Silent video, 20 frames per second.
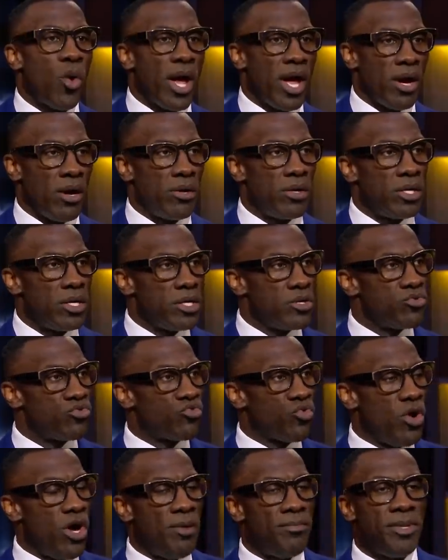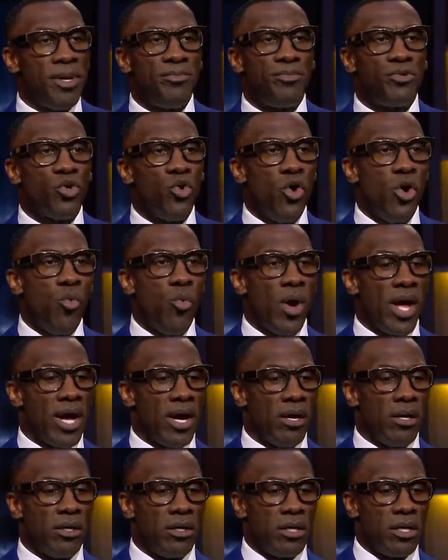well. Drum them doing
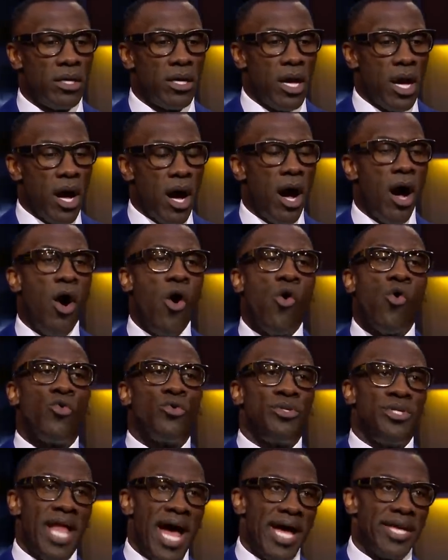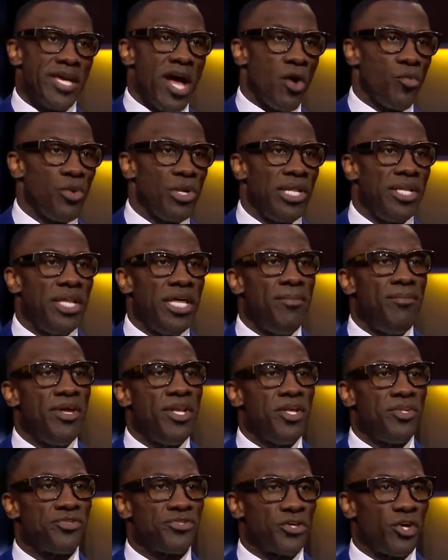well. Oh, now y'all really need me
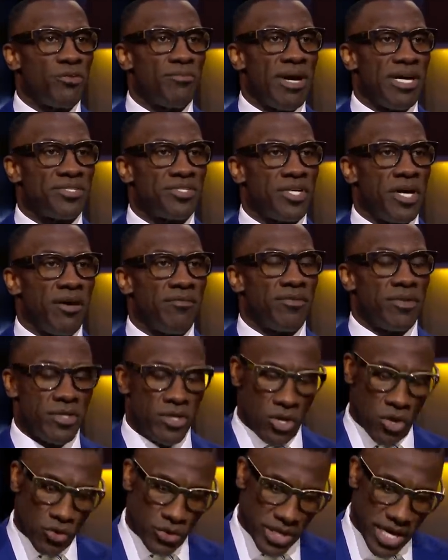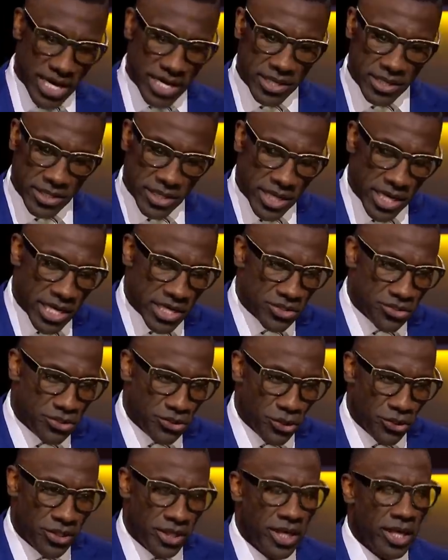to insert myself. Okay,
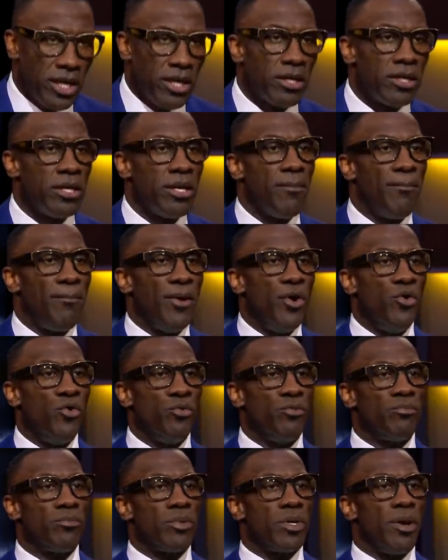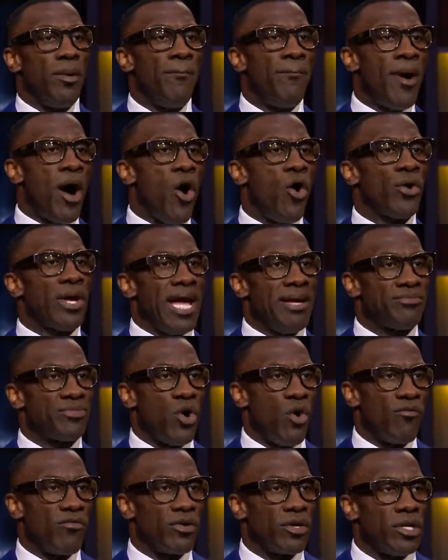insert here, boom, ball game's
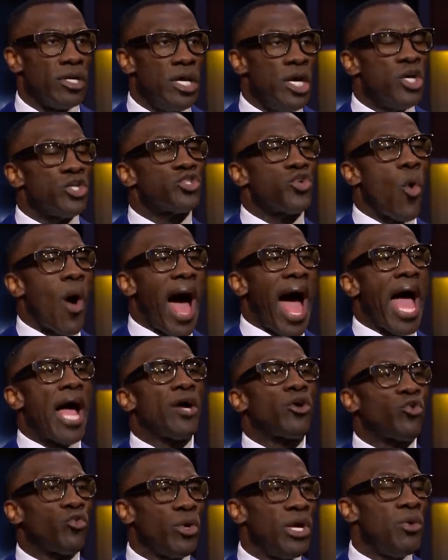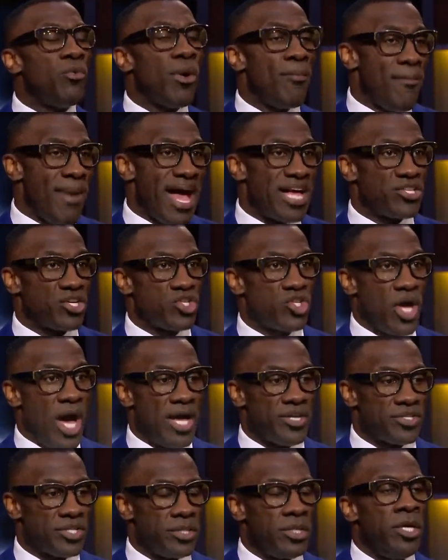over. So I agree with Magic
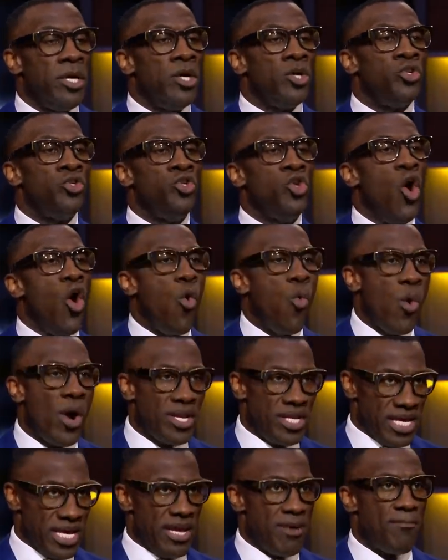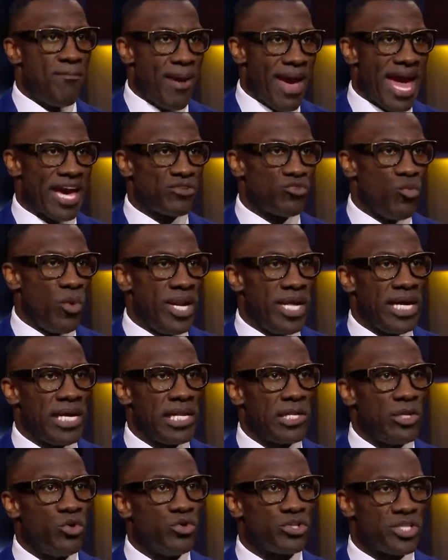Johnson. No one impacts winning
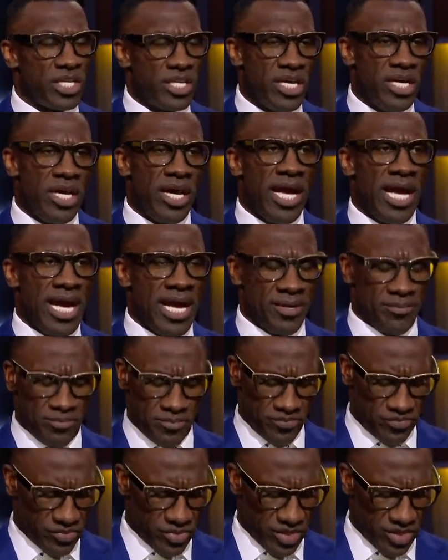and losing. And